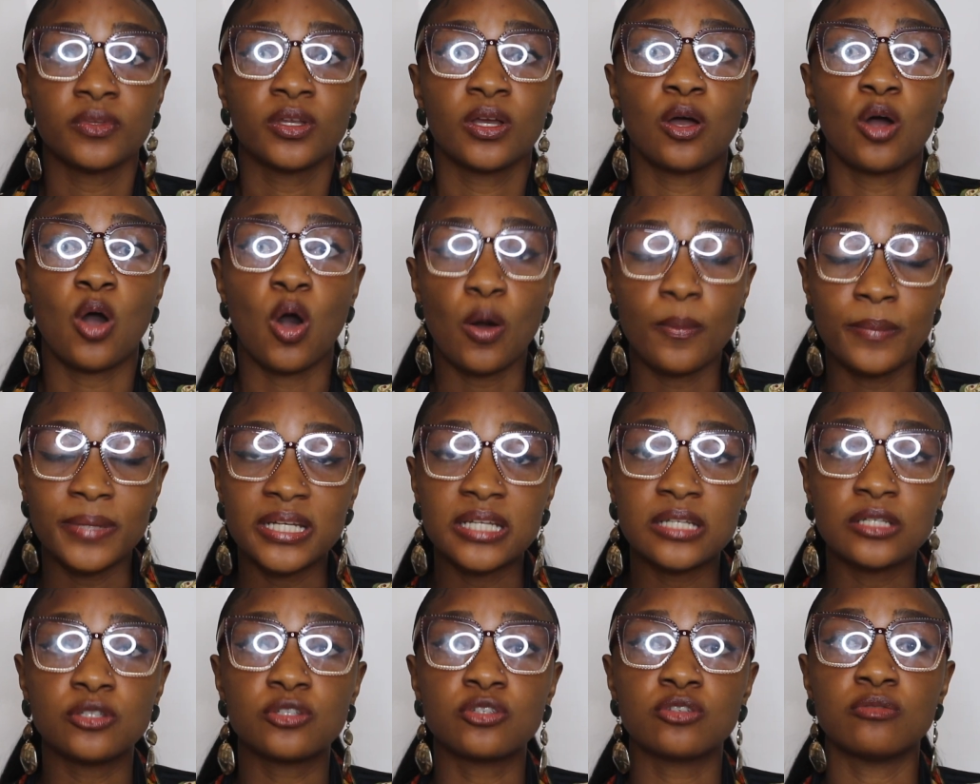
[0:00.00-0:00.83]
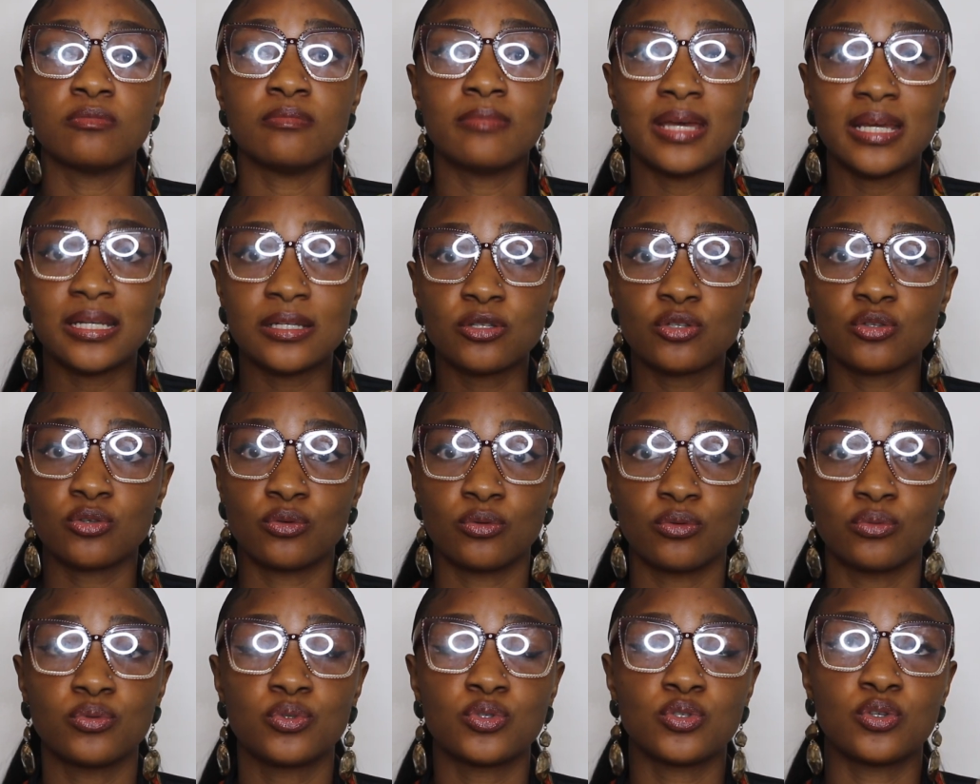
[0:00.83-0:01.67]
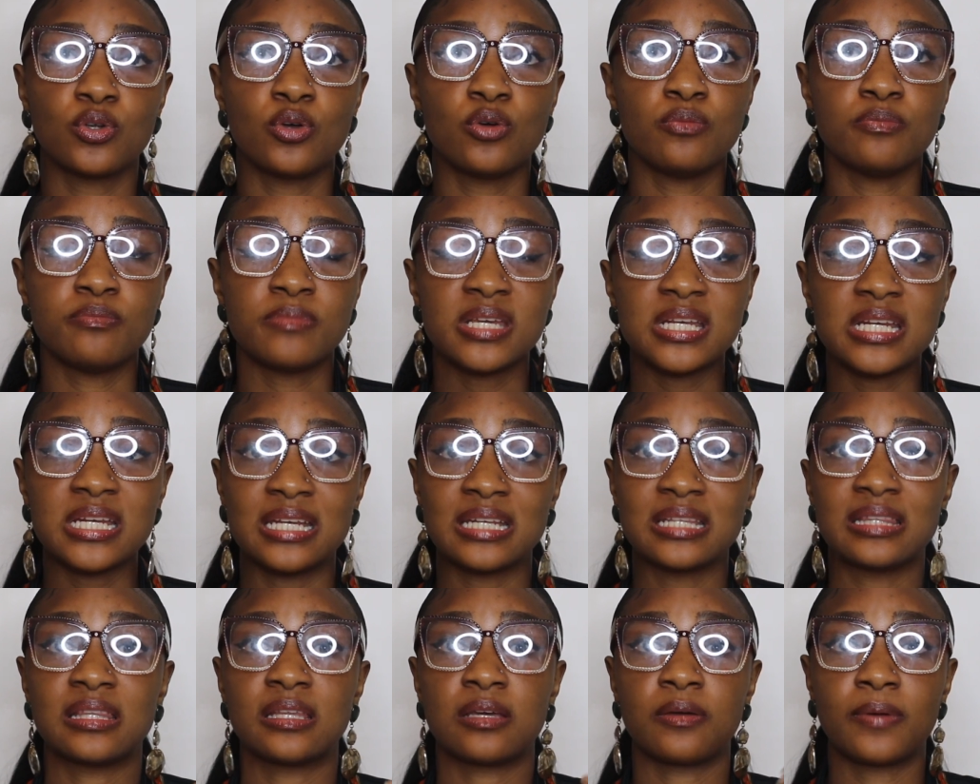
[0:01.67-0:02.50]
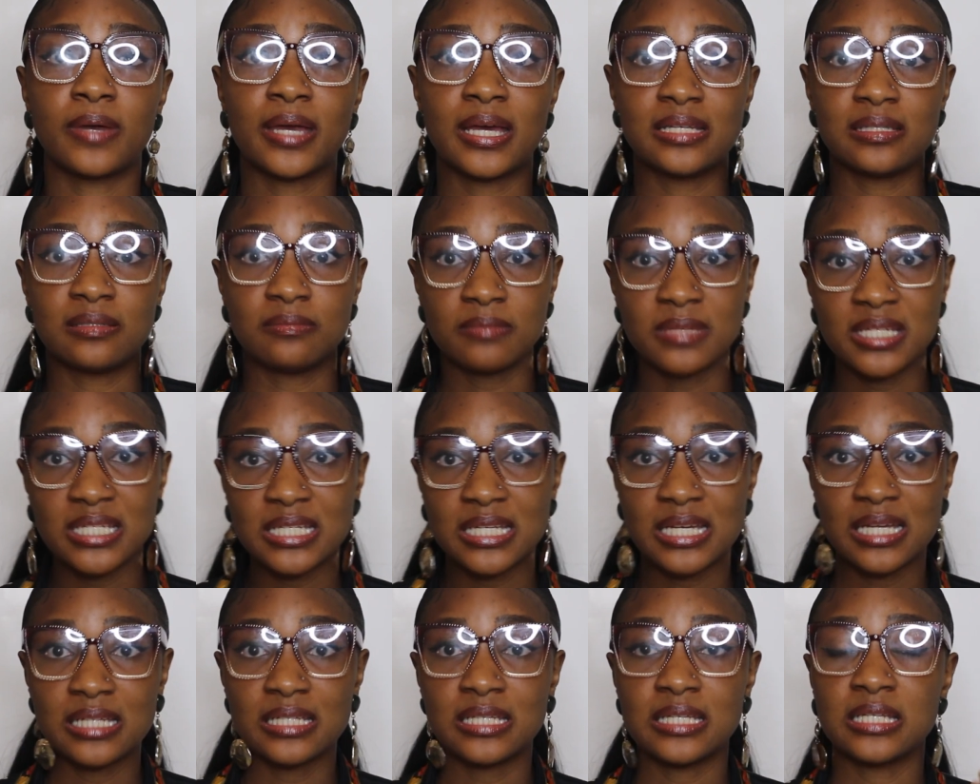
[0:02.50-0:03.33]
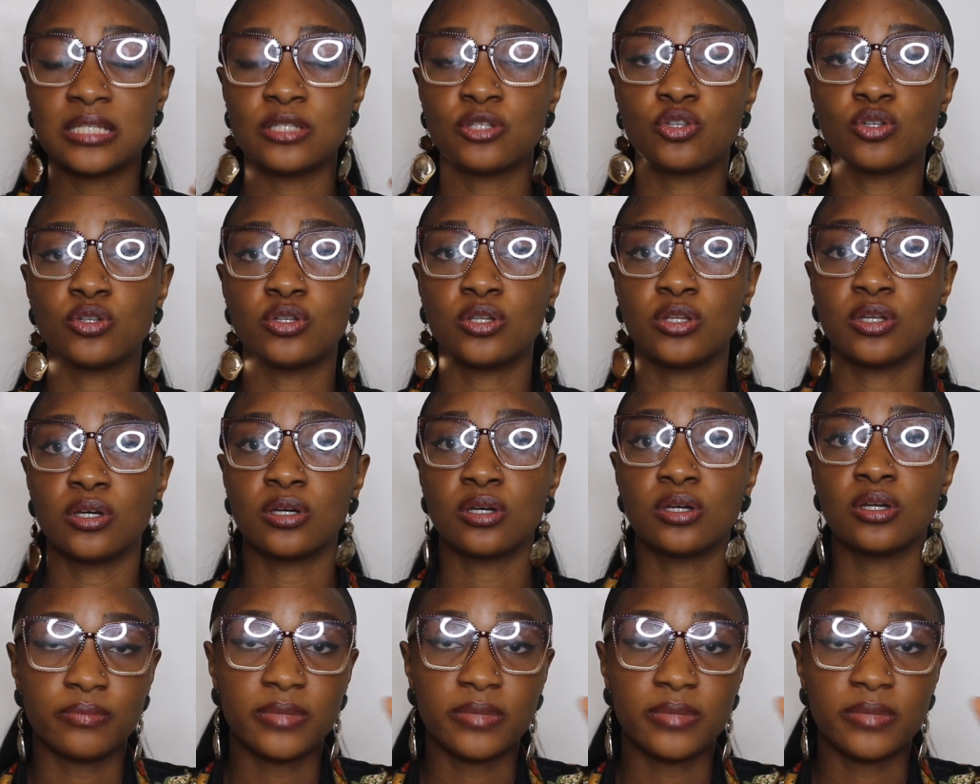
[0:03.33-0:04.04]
coming into med school, so meaning they were admitted into the